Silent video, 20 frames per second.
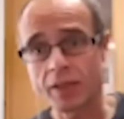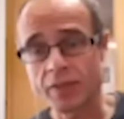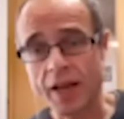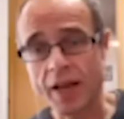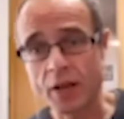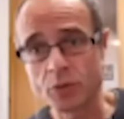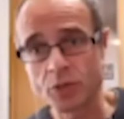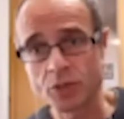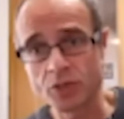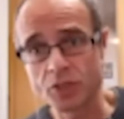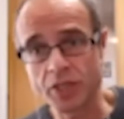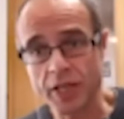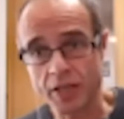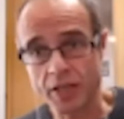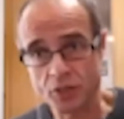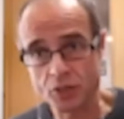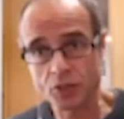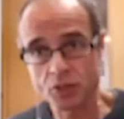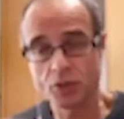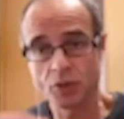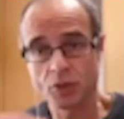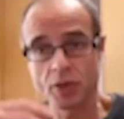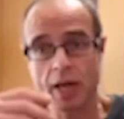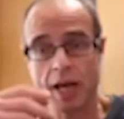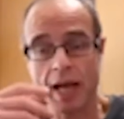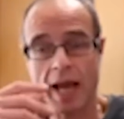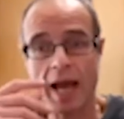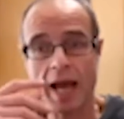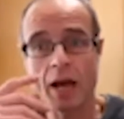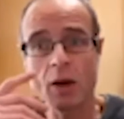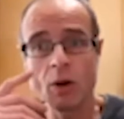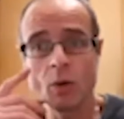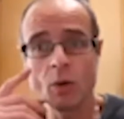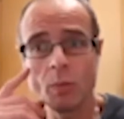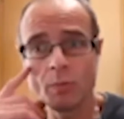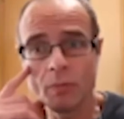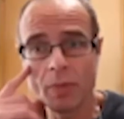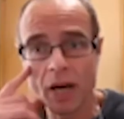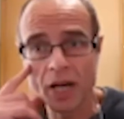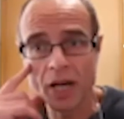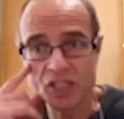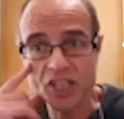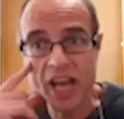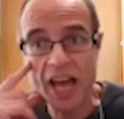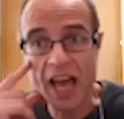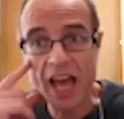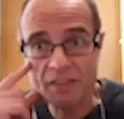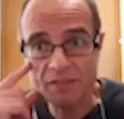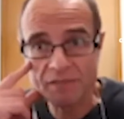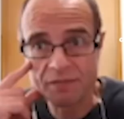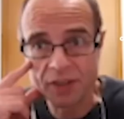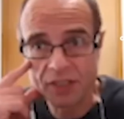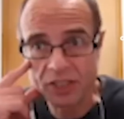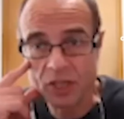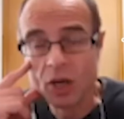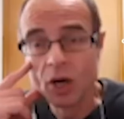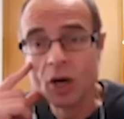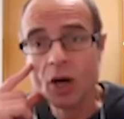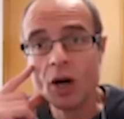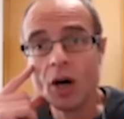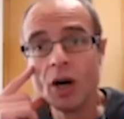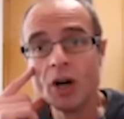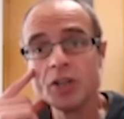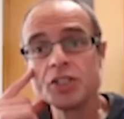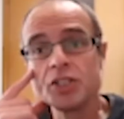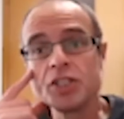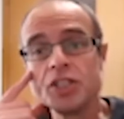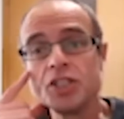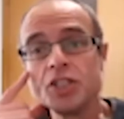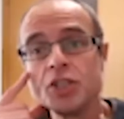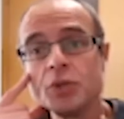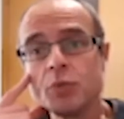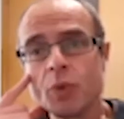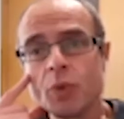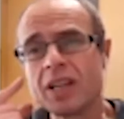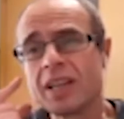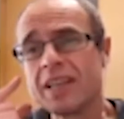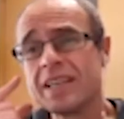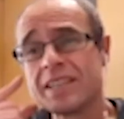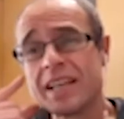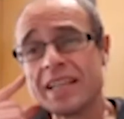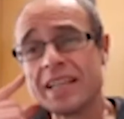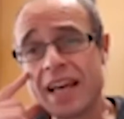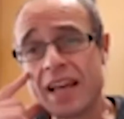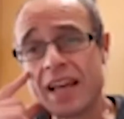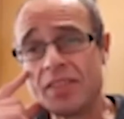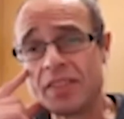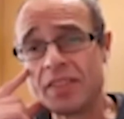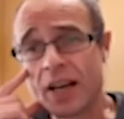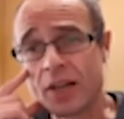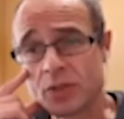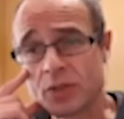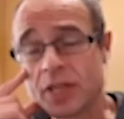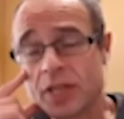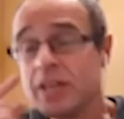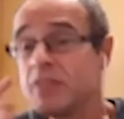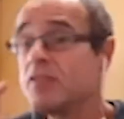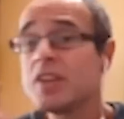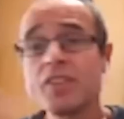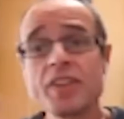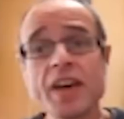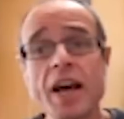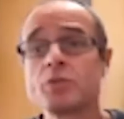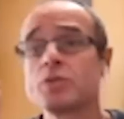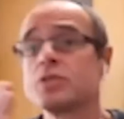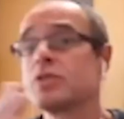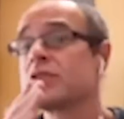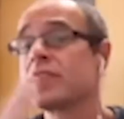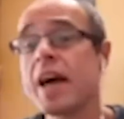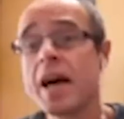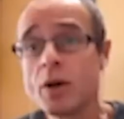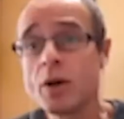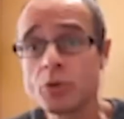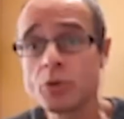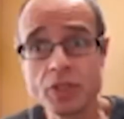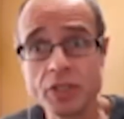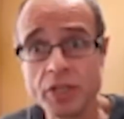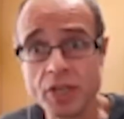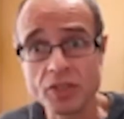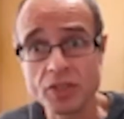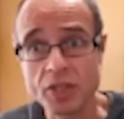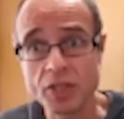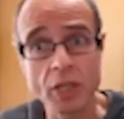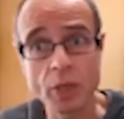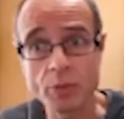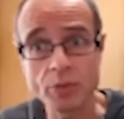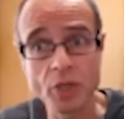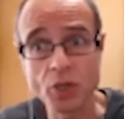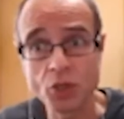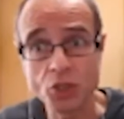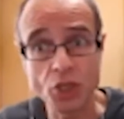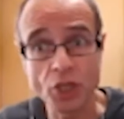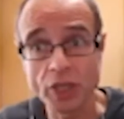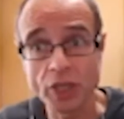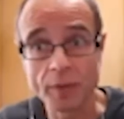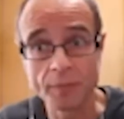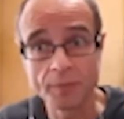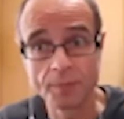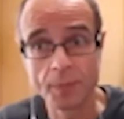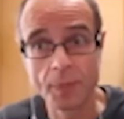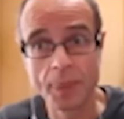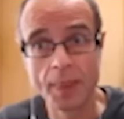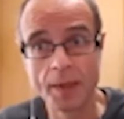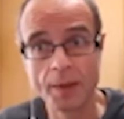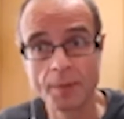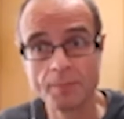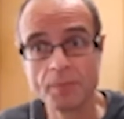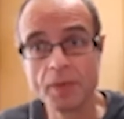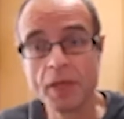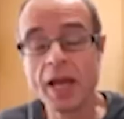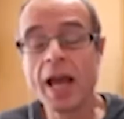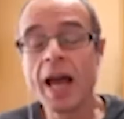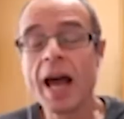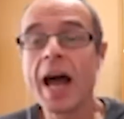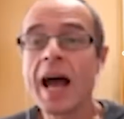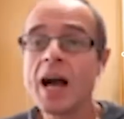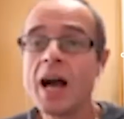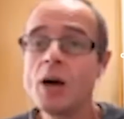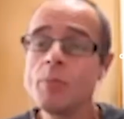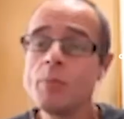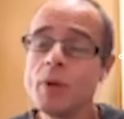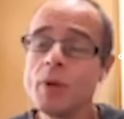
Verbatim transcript: a thousand years, how much effort did you? Well, let's say ten thousand, even a thousand, thousand years ago, there was no sugar yeah. How